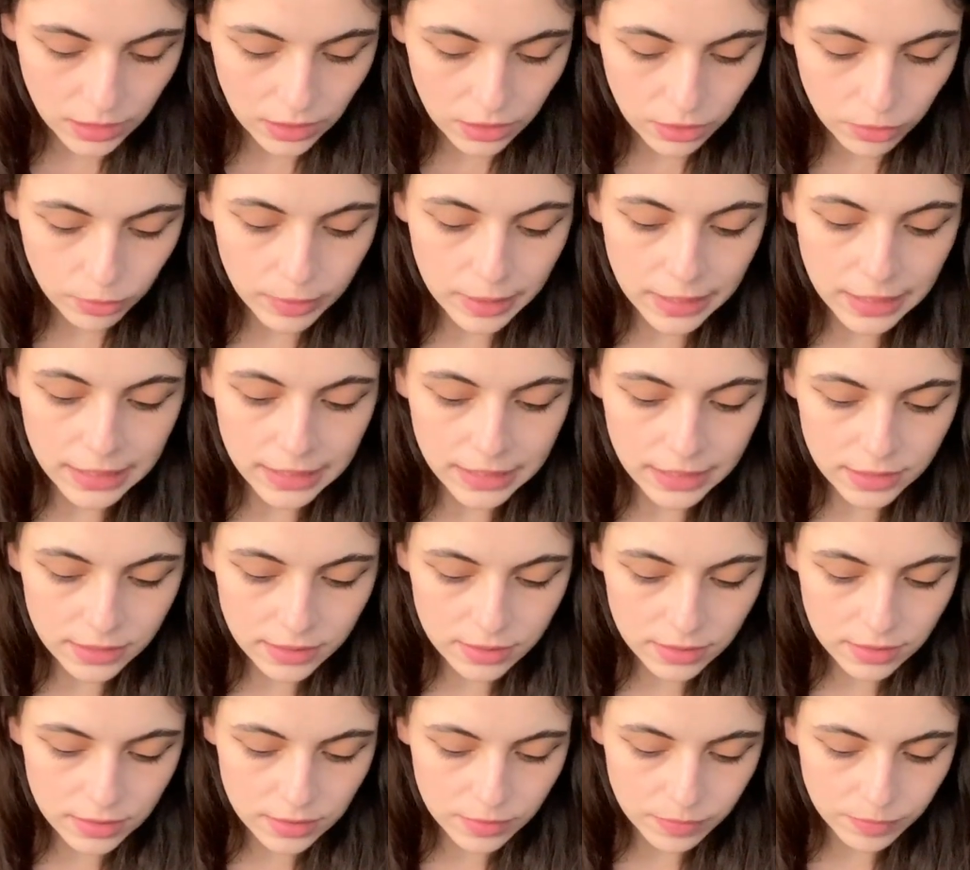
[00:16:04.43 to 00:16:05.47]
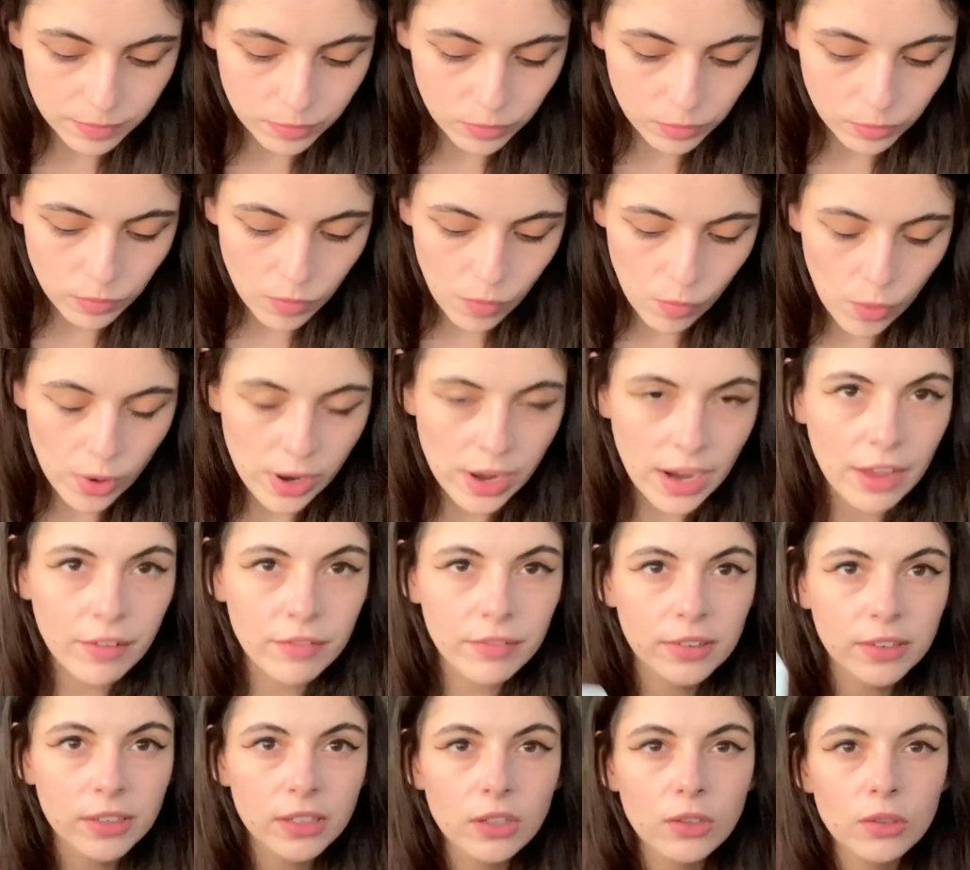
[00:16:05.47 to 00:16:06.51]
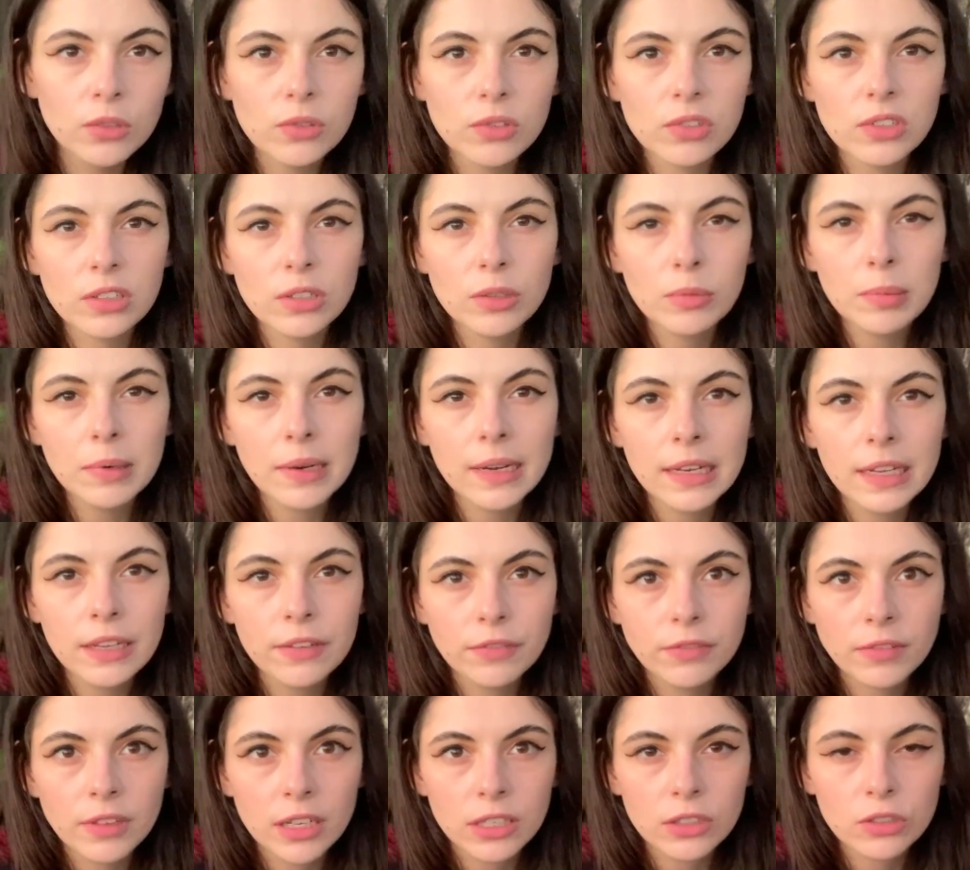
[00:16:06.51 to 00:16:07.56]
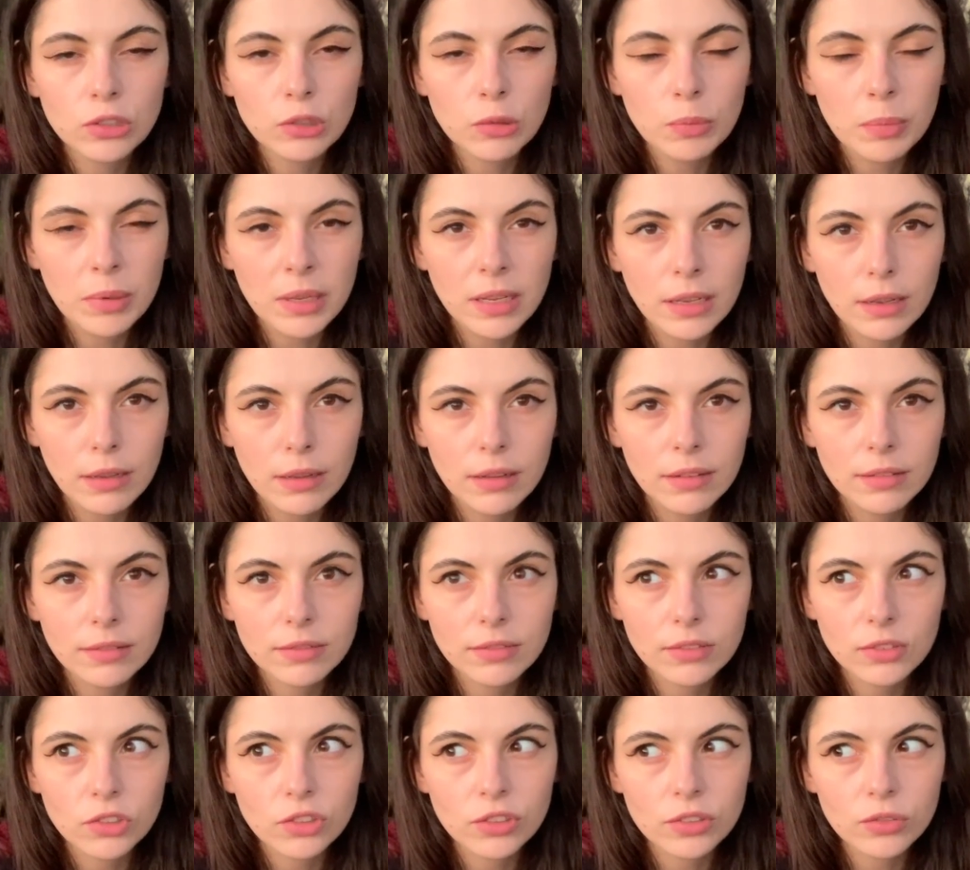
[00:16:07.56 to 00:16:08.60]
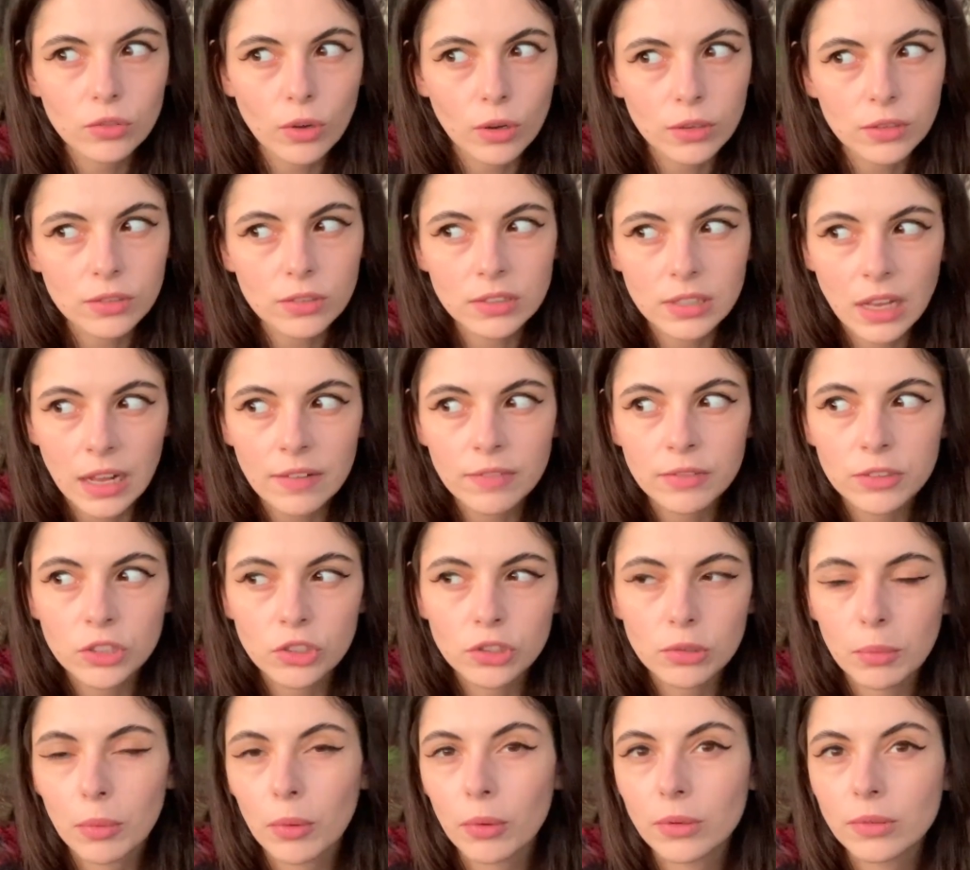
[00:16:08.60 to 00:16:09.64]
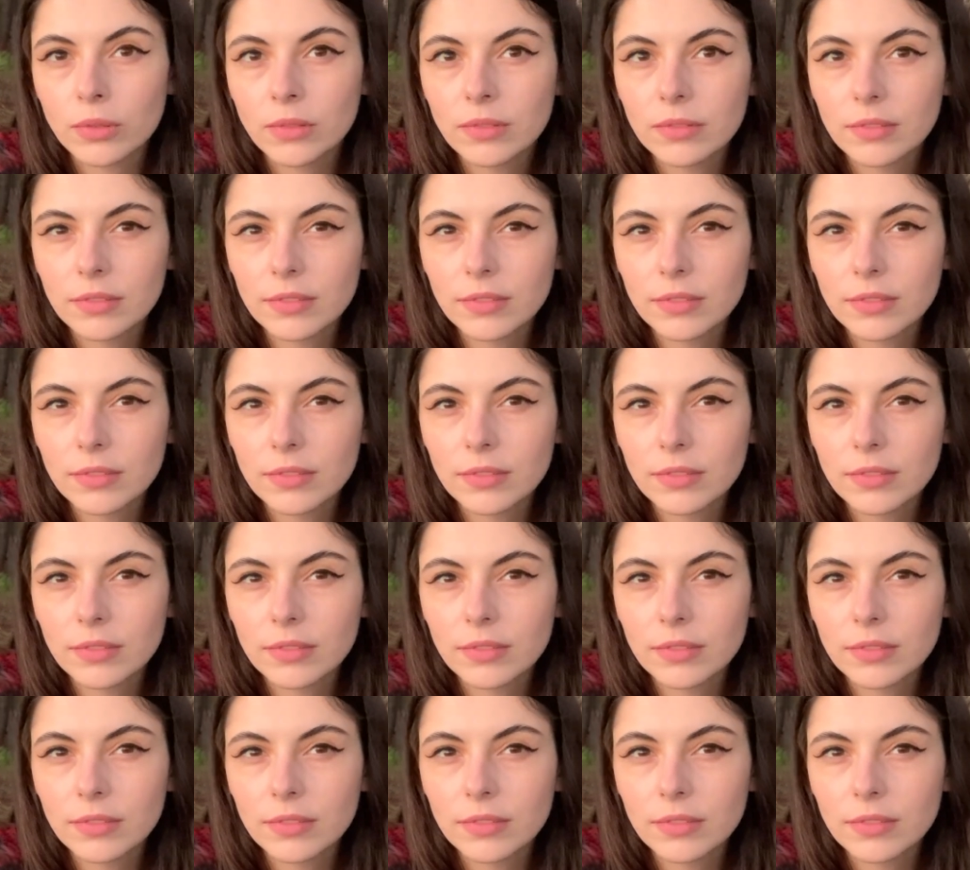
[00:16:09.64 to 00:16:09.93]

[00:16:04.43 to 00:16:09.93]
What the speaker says: Release whatever you still believe there to be salvageable.